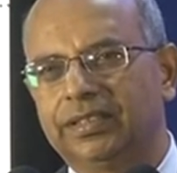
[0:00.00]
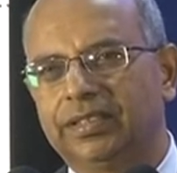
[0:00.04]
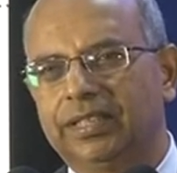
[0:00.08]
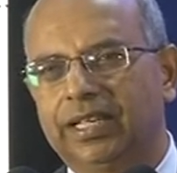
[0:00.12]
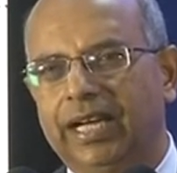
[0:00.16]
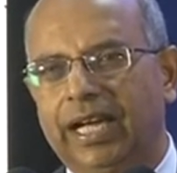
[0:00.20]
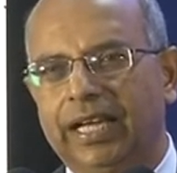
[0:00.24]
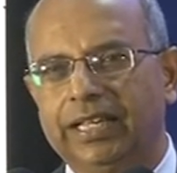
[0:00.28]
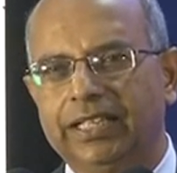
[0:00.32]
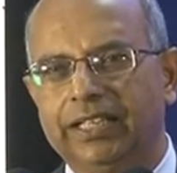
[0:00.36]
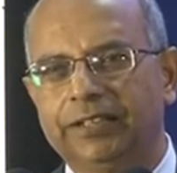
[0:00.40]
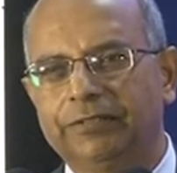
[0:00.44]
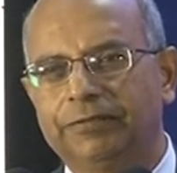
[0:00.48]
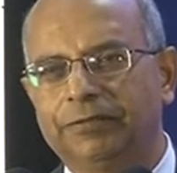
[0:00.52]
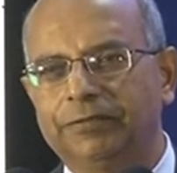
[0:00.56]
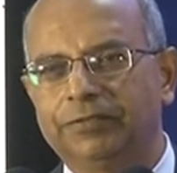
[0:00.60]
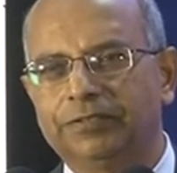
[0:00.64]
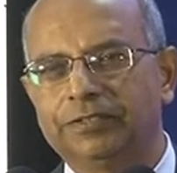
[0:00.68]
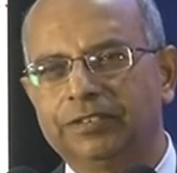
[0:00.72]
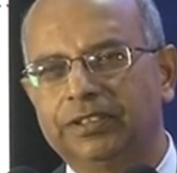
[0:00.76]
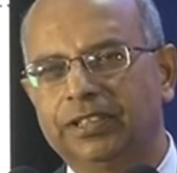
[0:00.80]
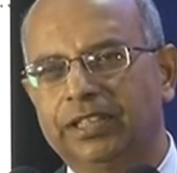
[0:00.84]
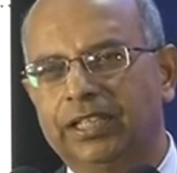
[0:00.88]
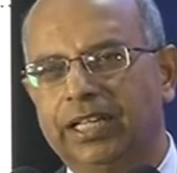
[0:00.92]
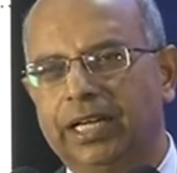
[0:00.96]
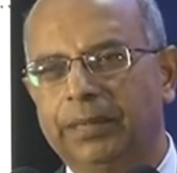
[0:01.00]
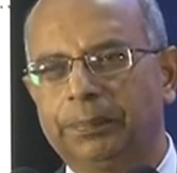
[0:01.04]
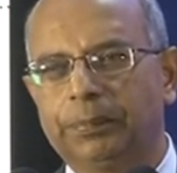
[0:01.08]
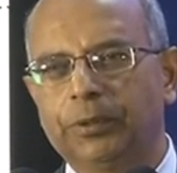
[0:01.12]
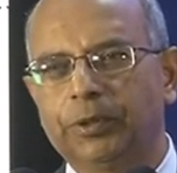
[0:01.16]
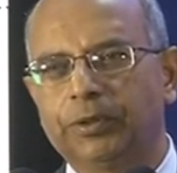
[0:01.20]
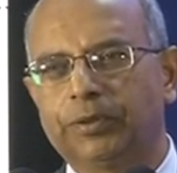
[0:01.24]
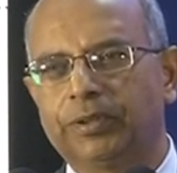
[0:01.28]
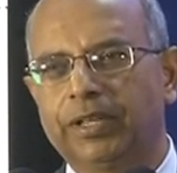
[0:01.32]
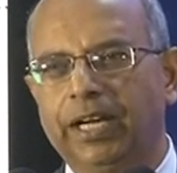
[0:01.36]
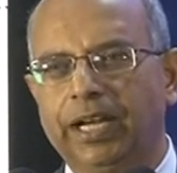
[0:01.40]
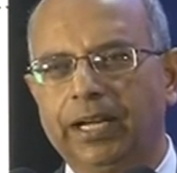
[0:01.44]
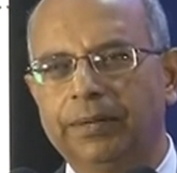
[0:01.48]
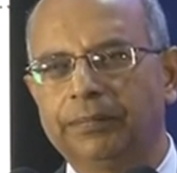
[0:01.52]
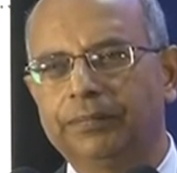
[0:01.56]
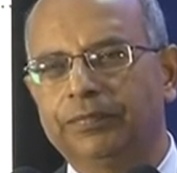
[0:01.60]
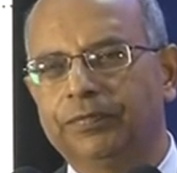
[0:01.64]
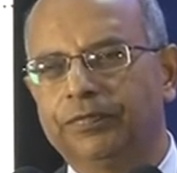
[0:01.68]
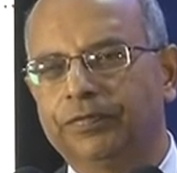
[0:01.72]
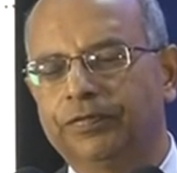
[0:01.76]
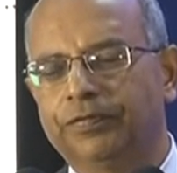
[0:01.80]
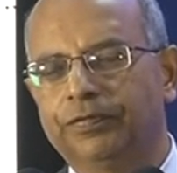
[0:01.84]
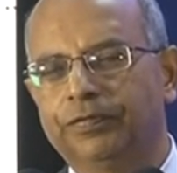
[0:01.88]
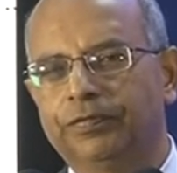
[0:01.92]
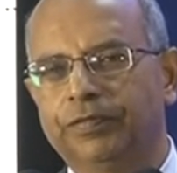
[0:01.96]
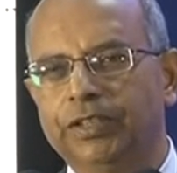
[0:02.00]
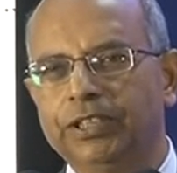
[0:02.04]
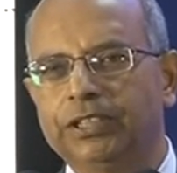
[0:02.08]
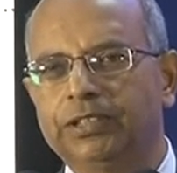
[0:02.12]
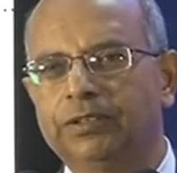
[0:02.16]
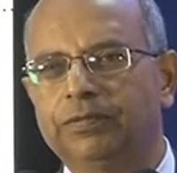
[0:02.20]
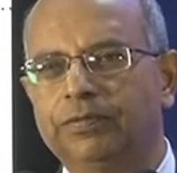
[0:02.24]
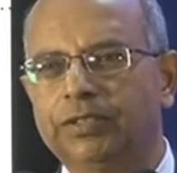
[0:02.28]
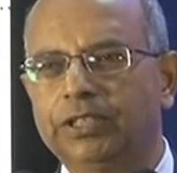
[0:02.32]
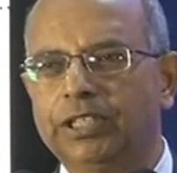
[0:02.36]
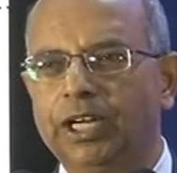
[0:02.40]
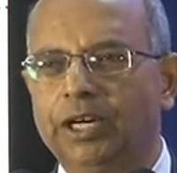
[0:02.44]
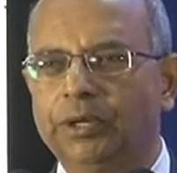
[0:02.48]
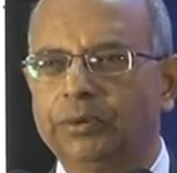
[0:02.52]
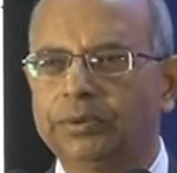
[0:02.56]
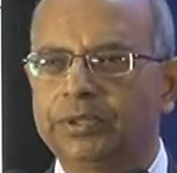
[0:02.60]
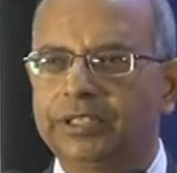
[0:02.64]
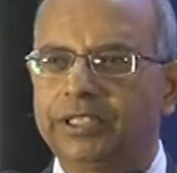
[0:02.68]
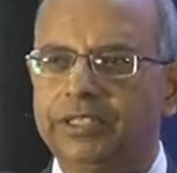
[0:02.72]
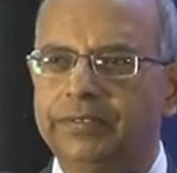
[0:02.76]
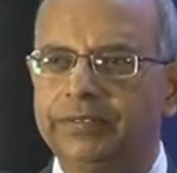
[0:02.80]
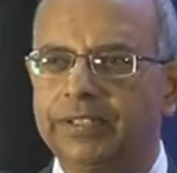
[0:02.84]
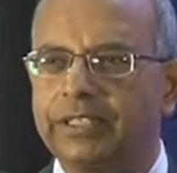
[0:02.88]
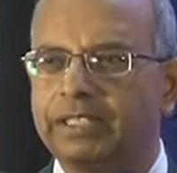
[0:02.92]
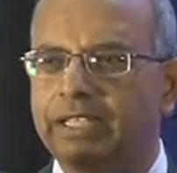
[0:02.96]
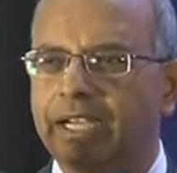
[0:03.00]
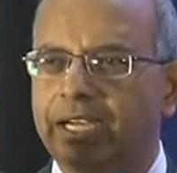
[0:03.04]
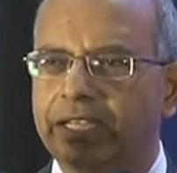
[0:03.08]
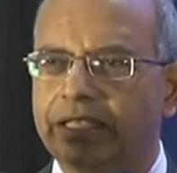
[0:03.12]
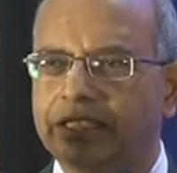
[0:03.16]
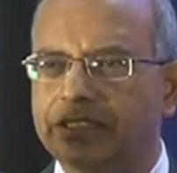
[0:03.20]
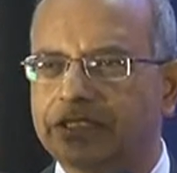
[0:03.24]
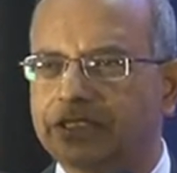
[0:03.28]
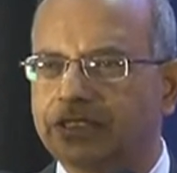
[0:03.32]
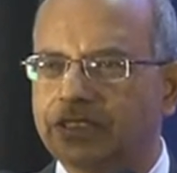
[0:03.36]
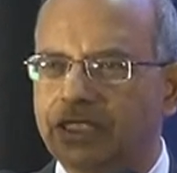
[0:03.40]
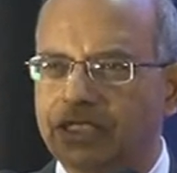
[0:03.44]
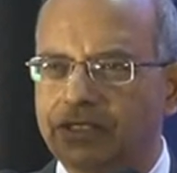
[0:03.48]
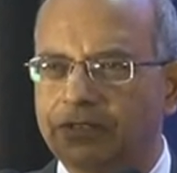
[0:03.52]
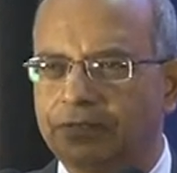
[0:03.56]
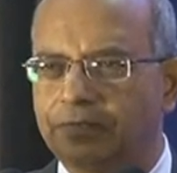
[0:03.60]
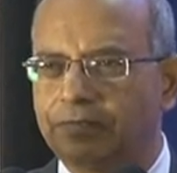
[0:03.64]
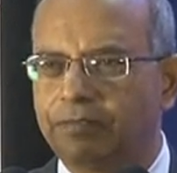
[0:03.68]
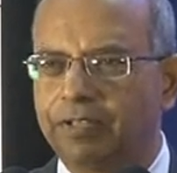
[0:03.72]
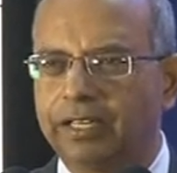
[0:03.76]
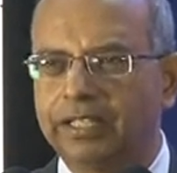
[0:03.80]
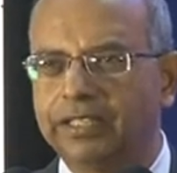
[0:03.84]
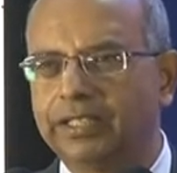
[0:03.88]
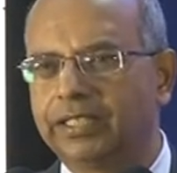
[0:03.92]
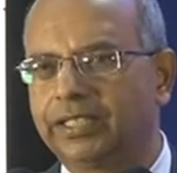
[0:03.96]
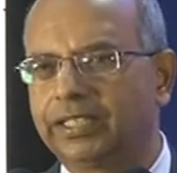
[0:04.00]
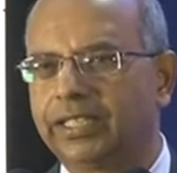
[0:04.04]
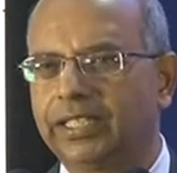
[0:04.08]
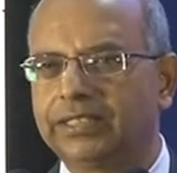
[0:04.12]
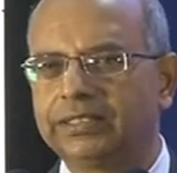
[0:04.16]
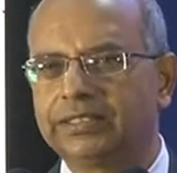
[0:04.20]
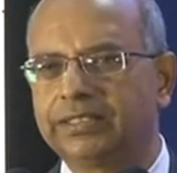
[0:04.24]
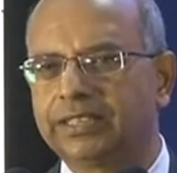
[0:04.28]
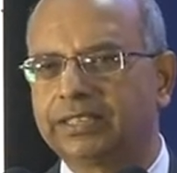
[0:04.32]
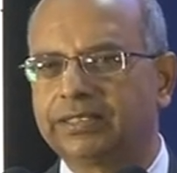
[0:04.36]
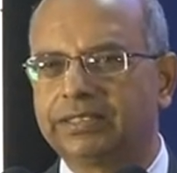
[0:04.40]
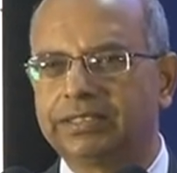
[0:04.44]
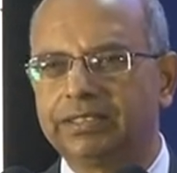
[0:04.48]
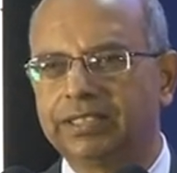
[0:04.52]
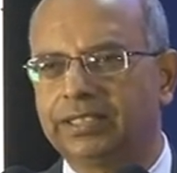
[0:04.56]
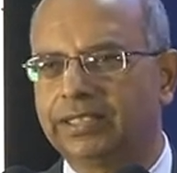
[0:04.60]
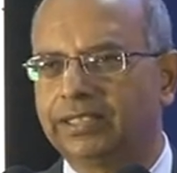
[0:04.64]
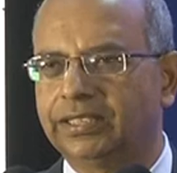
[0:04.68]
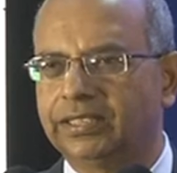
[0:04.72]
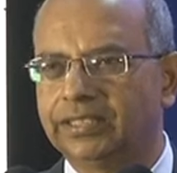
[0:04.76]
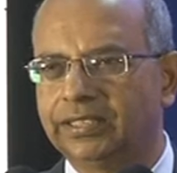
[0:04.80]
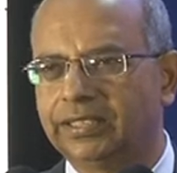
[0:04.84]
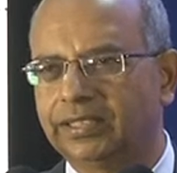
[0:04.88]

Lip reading: And if a program without giving additional fund can succeed,